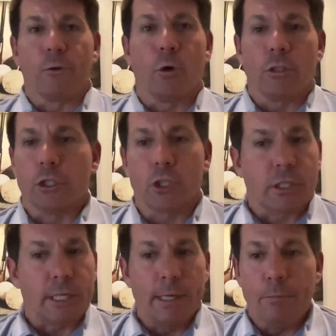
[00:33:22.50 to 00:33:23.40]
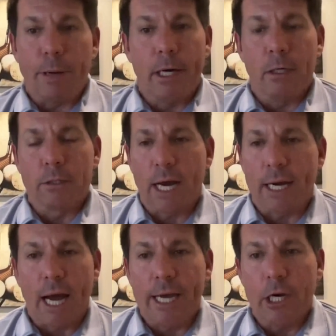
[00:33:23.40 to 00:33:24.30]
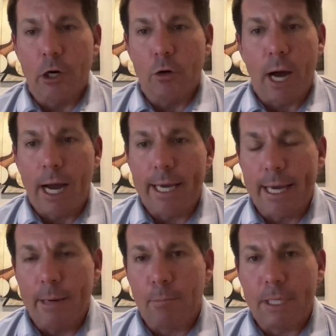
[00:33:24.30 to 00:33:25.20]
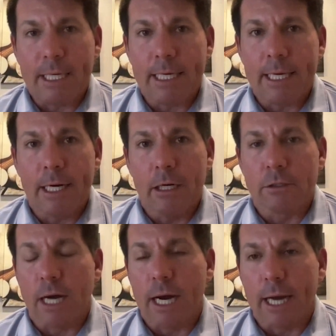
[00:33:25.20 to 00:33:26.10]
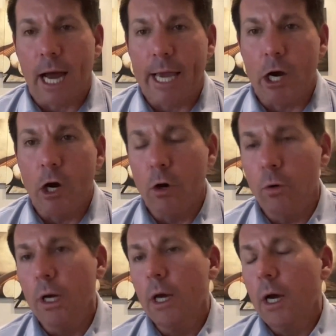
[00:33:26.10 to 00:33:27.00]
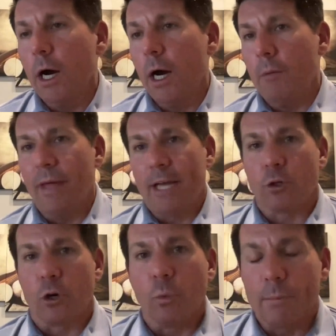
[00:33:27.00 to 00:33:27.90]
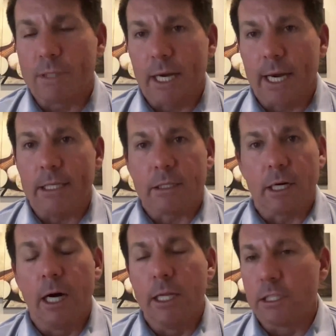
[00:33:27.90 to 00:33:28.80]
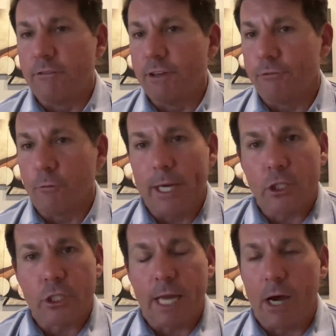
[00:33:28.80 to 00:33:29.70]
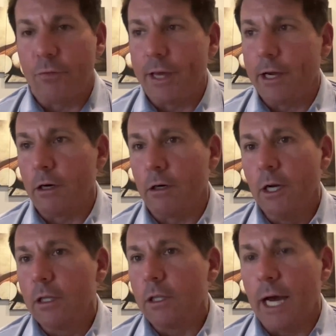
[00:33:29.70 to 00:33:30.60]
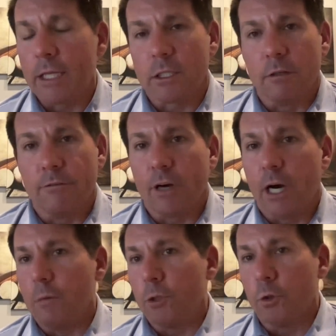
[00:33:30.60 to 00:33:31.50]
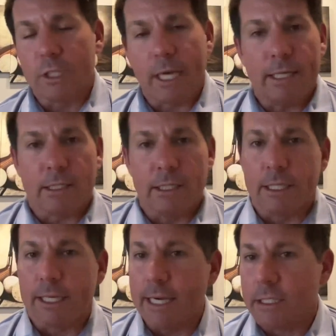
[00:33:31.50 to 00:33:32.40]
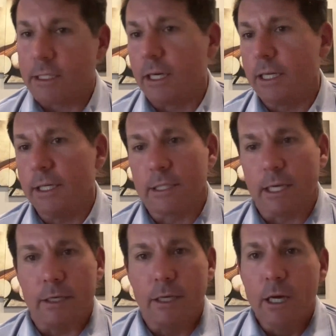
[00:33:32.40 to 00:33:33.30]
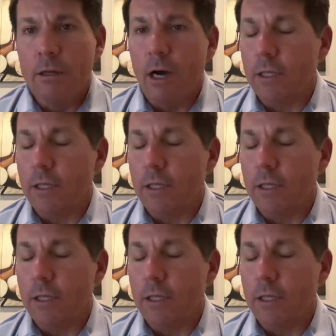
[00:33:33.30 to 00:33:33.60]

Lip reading: view, of course, is just Impel.io, Impel.io. That's our website. Tons of information out there. Lots of use cases and case studies and